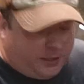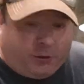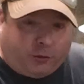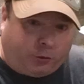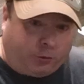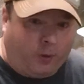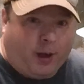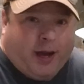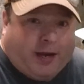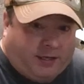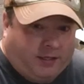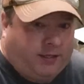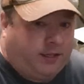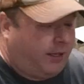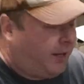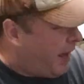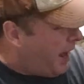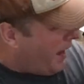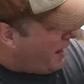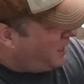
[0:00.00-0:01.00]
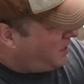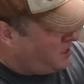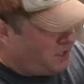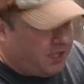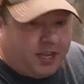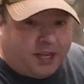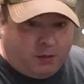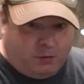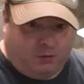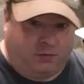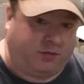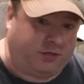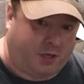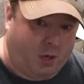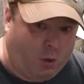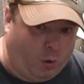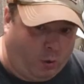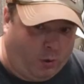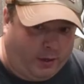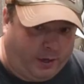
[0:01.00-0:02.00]
corrected as he was
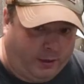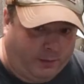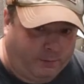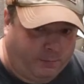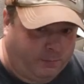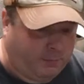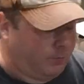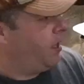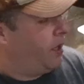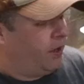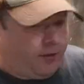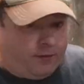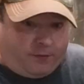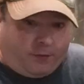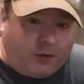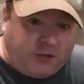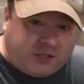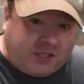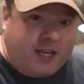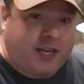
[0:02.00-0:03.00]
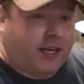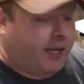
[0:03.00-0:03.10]
going. The first thing